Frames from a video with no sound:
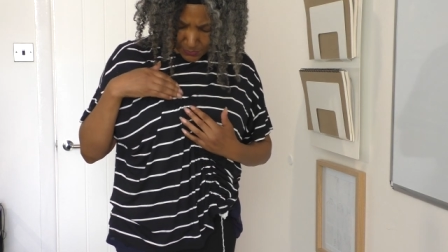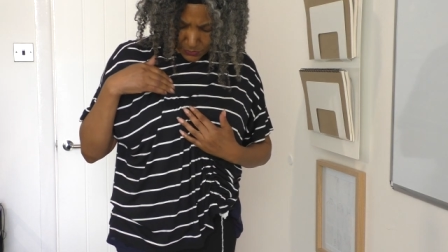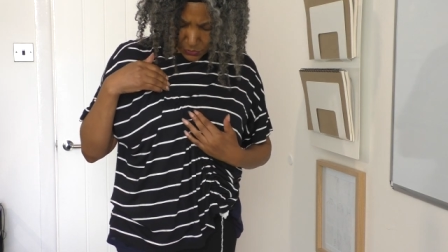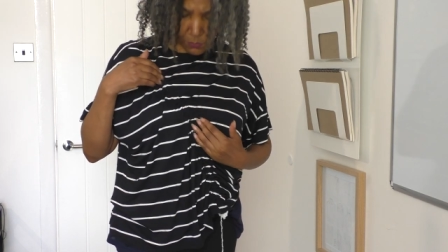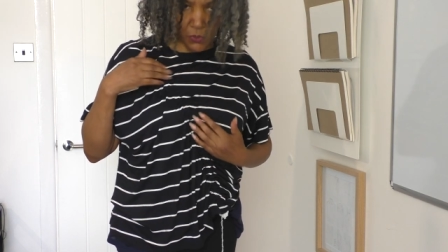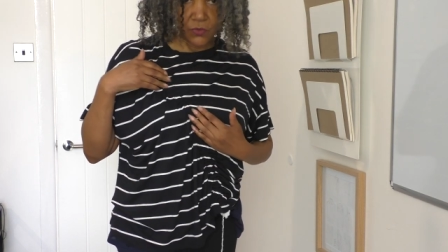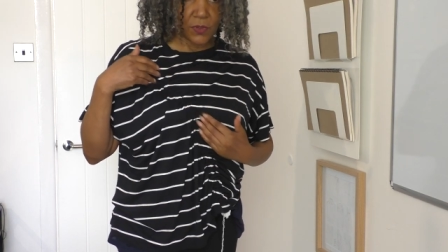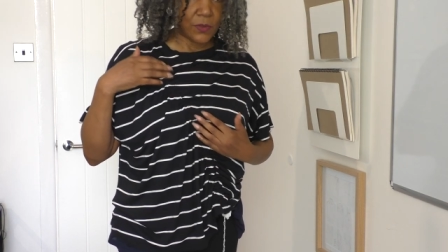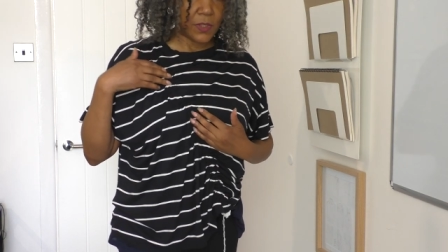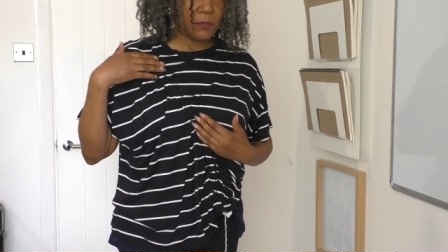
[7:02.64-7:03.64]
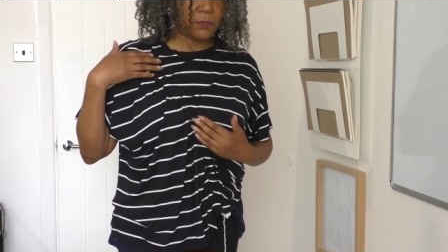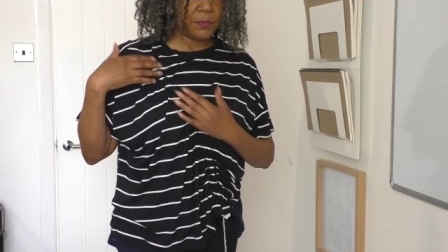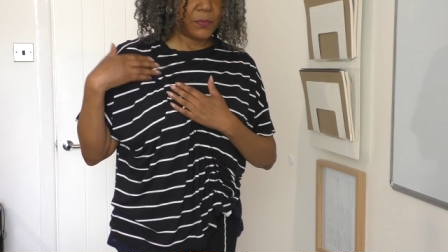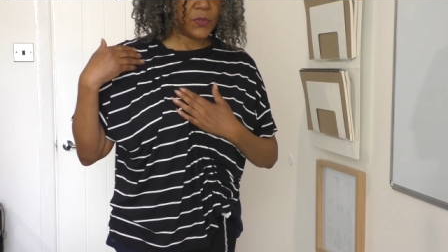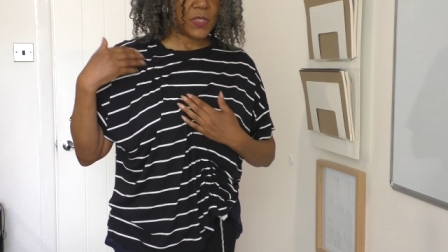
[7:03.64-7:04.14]
So much around the
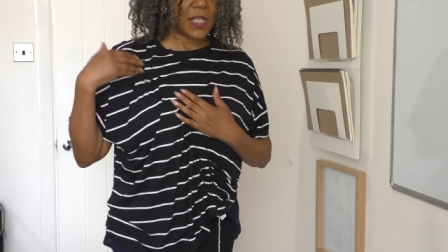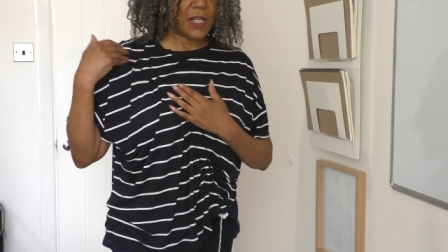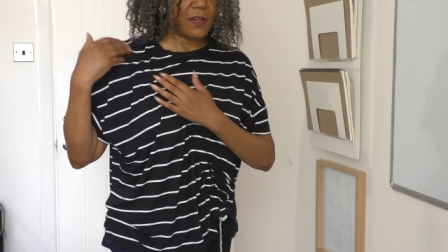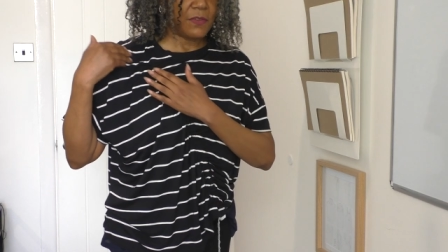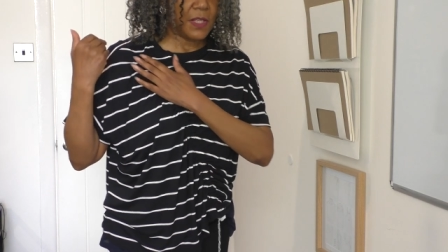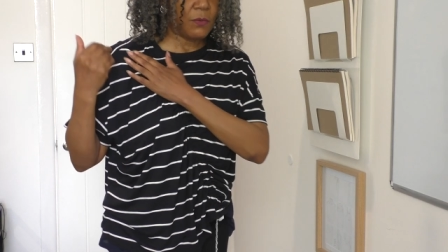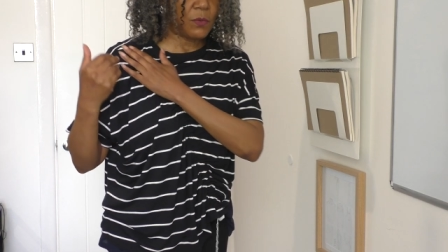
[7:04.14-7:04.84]
bust area. I think I